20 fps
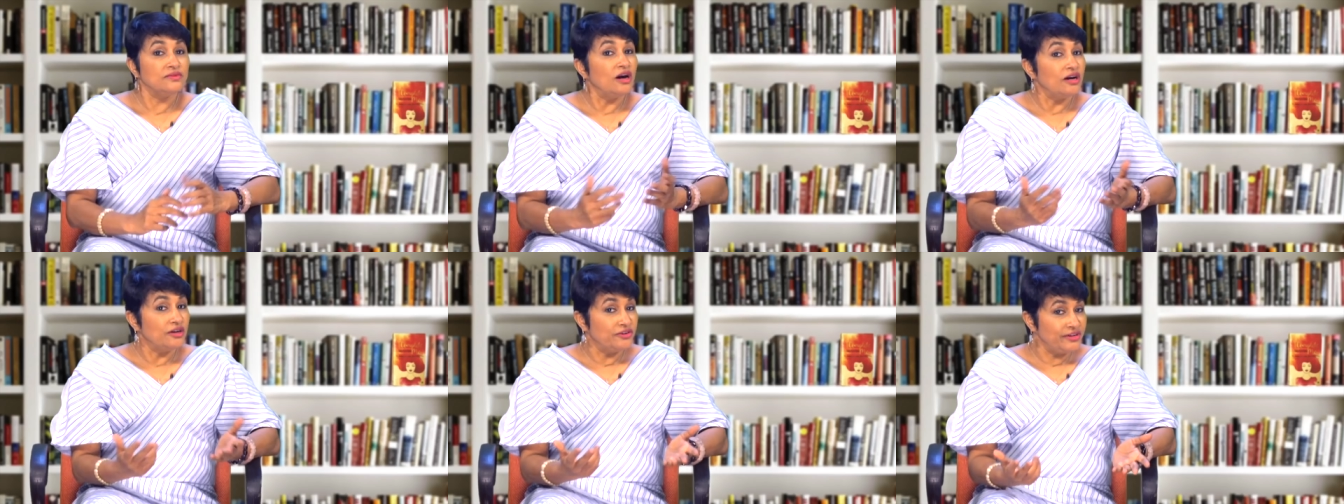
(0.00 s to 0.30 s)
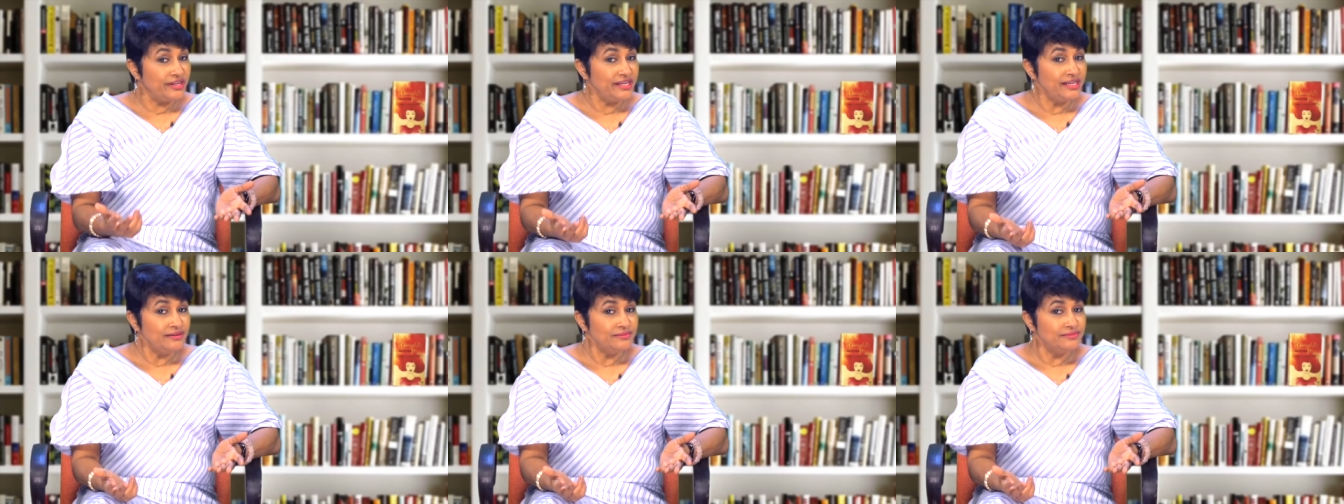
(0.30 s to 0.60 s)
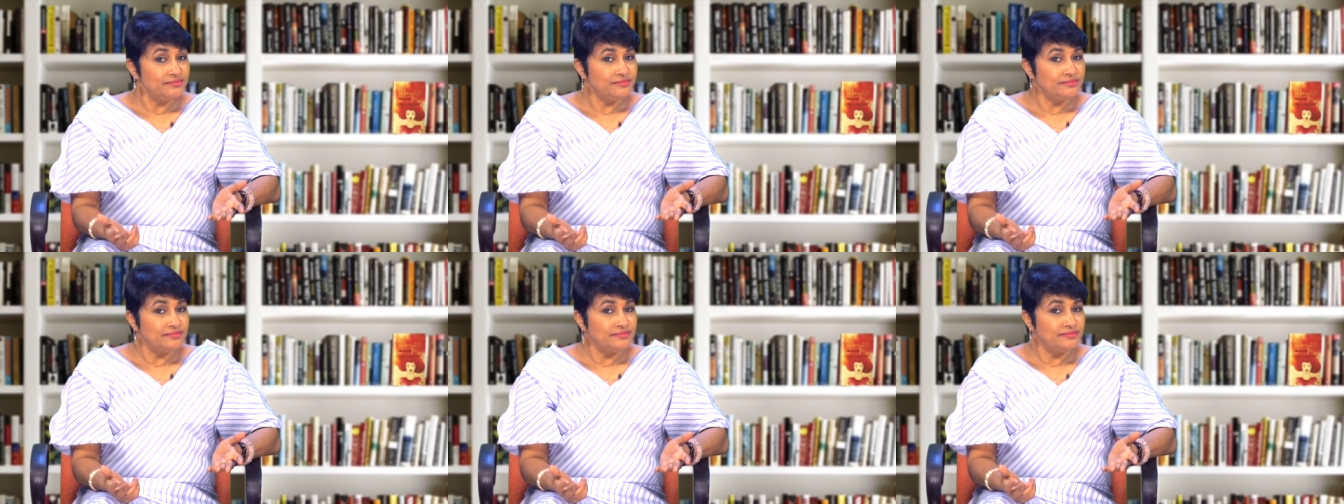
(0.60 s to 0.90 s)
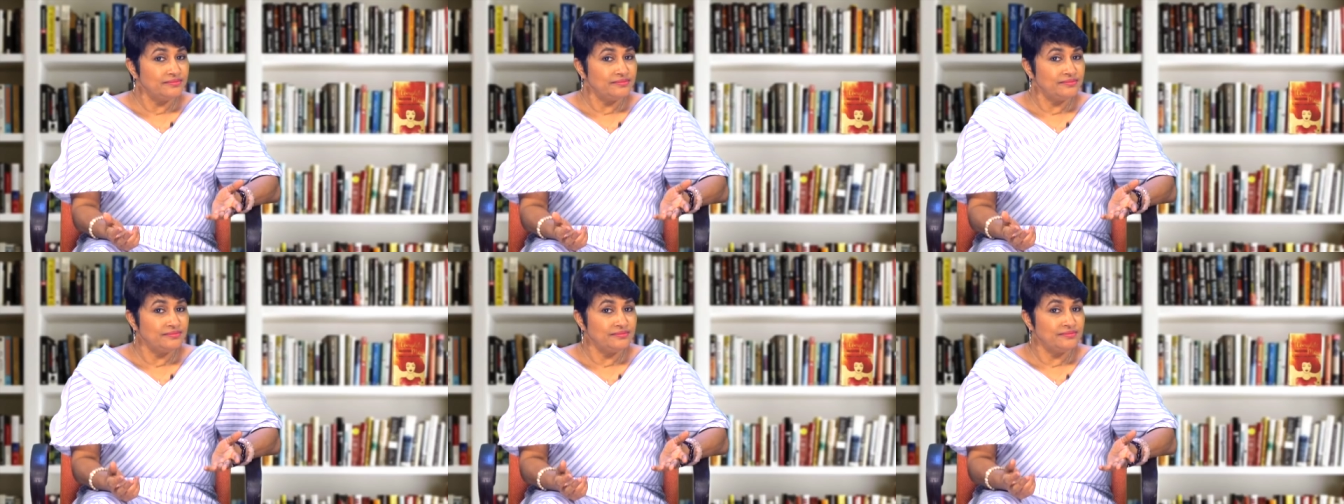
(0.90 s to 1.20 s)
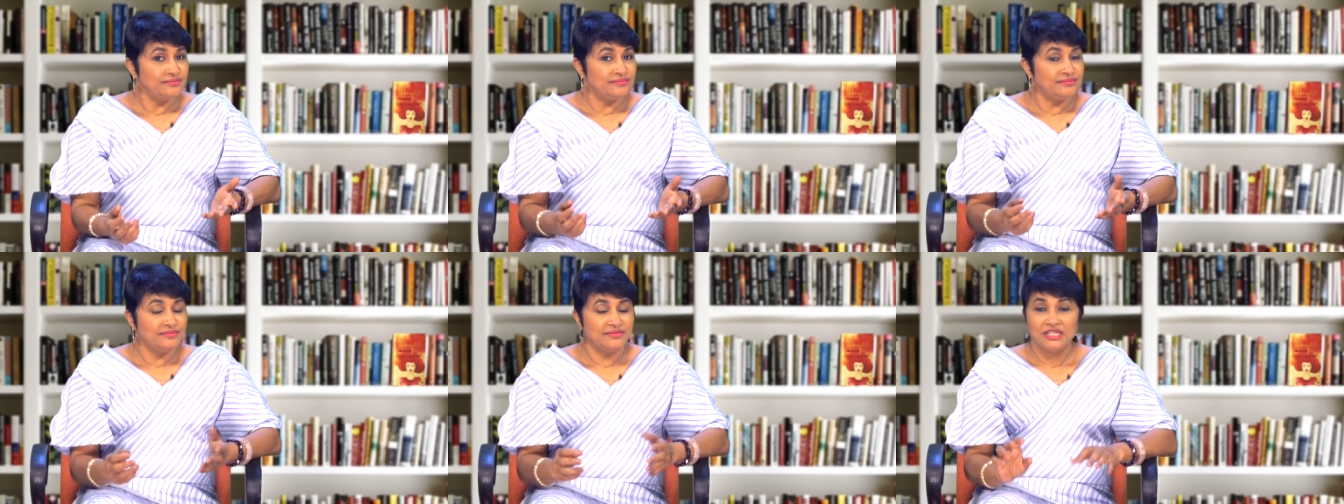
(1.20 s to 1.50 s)
Agree?
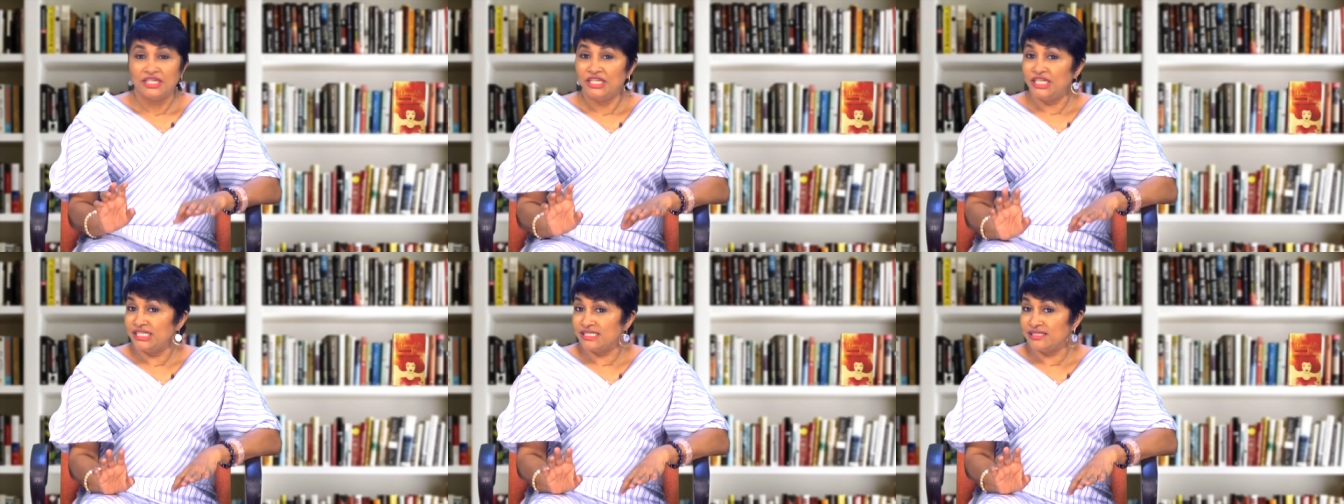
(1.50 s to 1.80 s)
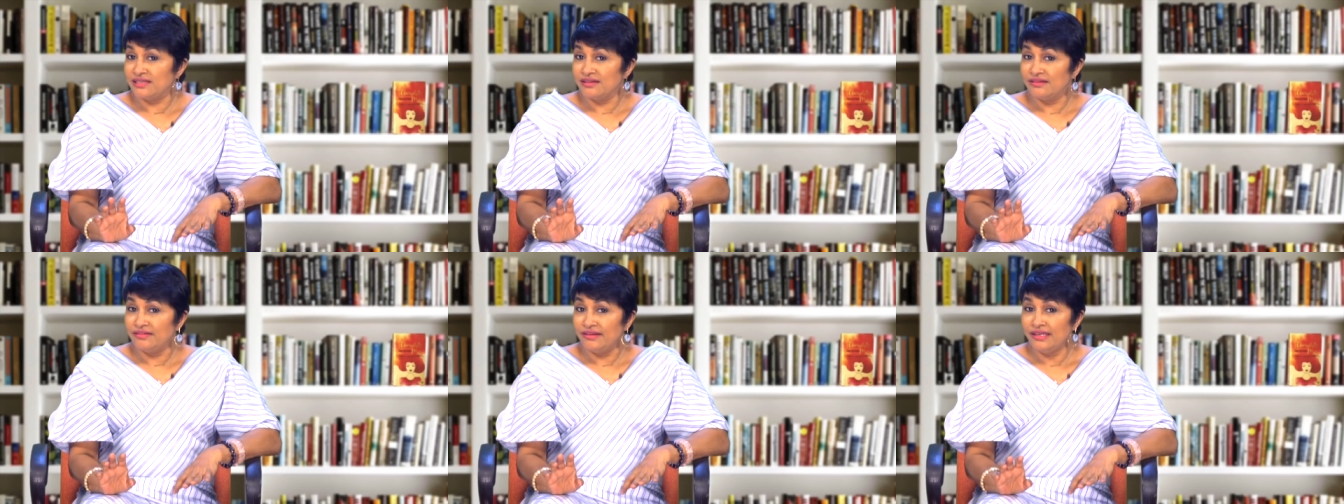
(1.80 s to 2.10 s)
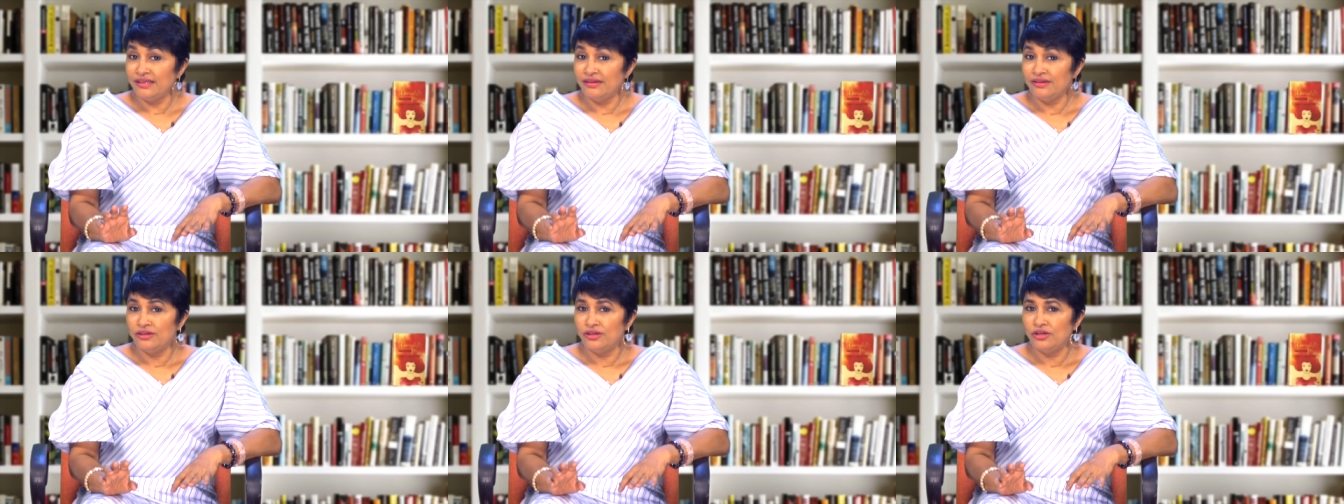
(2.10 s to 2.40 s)
Disagree?